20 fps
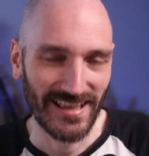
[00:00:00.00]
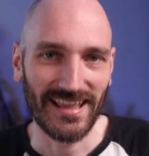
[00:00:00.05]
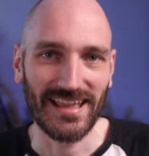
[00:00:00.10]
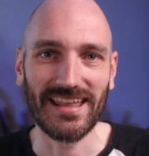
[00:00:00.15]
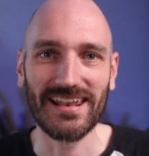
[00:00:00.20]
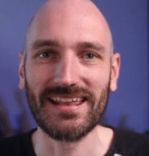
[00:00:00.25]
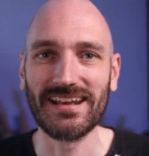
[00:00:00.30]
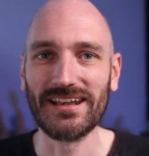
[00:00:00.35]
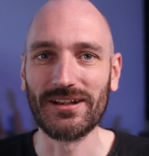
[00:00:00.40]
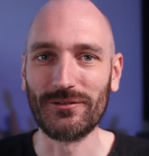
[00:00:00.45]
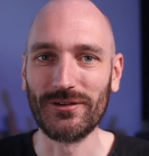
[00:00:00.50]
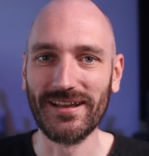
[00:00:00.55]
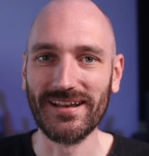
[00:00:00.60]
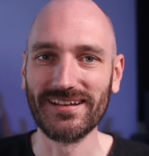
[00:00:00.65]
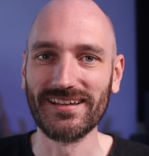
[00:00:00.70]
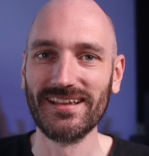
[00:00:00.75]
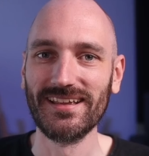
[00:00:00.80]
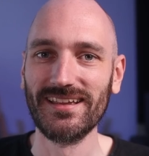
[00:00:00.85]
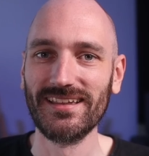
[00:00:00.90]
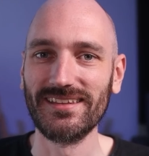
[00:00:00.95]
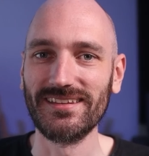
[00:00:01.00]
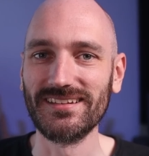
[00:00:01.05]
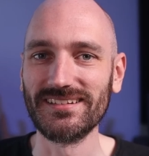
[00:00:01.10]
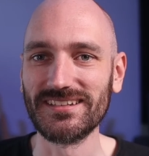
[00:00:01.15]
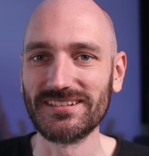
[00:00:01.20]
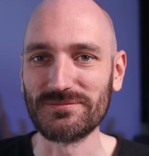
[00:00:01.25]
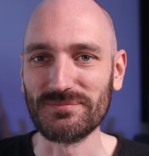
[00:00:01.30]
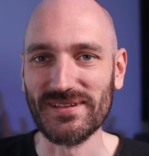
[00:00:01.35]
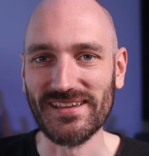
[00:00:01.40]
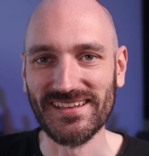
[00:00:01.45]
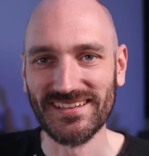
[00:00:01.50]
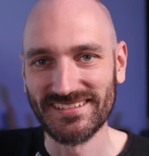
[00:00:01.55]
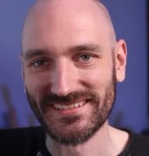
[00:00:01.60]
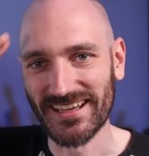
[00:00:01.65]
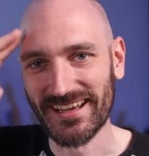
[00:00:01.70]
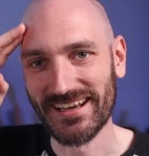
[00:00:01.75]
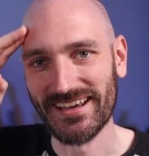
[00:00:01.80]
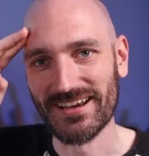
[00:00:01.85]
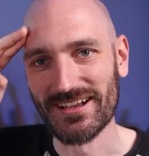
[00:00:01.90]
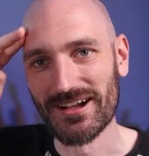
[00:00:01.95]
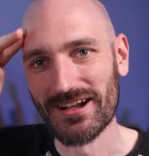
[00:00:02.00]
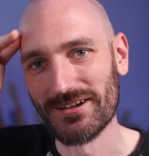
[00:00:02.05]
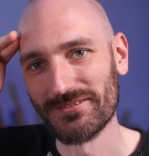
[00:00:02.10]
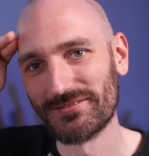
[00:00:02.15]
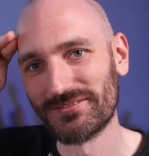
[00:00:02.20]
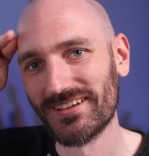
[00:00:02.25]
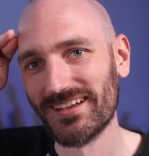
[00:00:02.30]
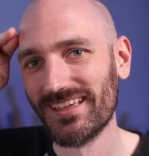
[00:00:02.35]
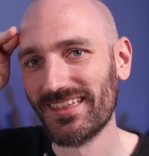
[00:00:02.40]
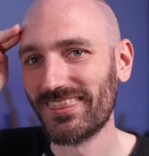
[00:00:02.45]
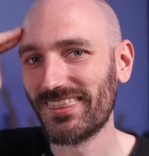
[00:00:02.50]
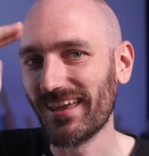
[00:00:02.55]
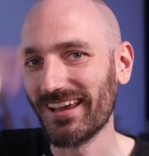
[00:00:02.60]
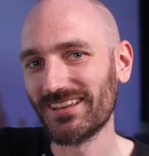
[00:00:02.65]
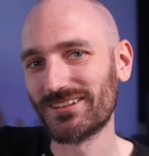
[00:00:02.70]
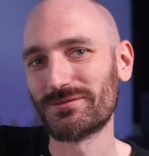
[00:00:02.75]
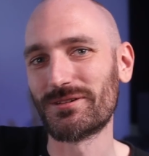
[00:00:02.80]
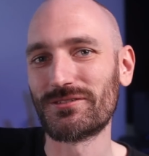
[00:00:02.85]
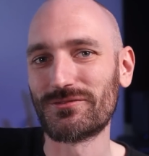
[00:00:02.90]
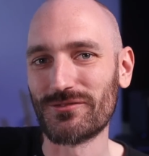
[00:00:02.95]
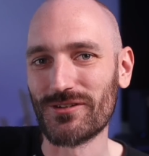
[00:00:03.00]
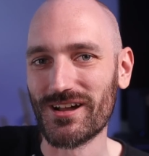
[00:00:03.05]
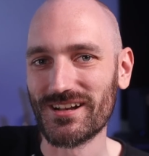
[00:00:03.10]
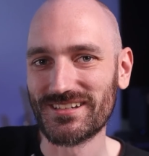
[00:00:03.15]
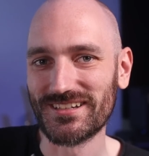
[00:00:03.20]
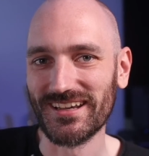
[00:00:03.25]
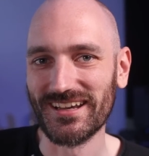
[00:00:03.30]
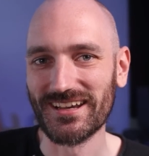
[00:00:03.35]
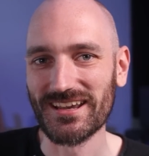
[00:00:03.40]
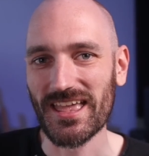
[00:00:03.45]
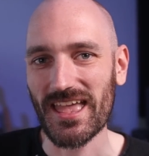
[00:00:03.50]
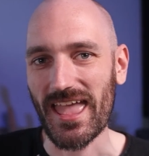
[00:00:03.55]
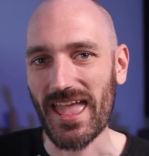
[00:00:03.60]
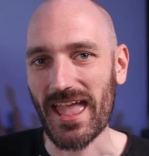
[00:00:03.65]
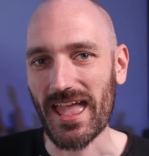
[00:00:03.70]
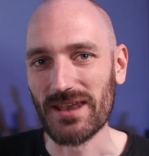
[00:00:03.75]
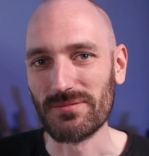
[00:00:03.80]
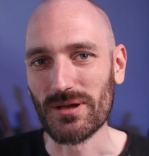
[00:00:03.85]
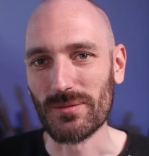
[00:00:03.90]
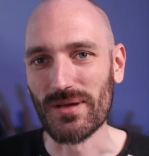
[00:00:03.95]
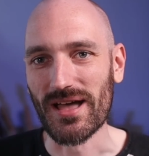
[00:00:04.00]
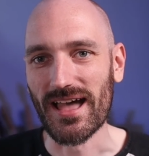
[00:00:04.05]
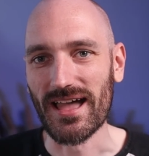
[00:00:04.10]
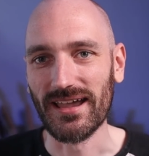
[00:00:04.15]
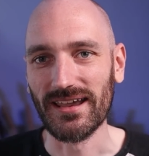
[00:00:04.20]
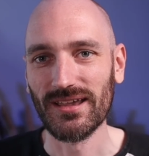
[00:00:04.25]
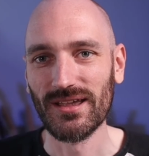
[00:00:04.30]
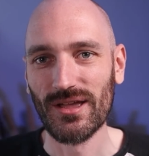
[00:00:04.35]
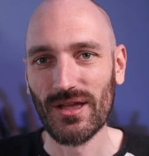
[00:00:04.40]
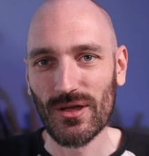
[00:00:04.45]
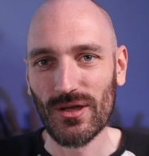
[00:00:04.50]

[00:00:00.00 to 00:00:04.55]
any rate, this is me signing off. Thank you so much for watching, and bye-bye.